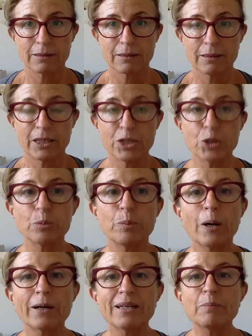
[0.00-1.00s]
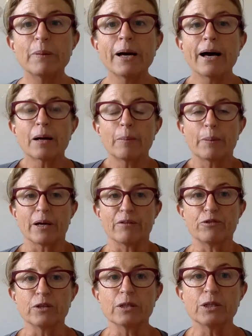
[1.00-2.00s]
Get your body back by
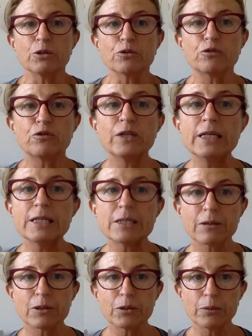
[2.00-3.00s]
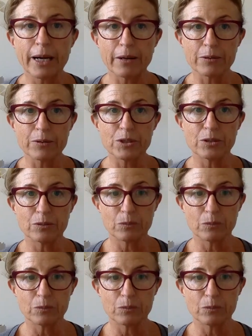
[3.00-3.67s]
feeling your feet on the ground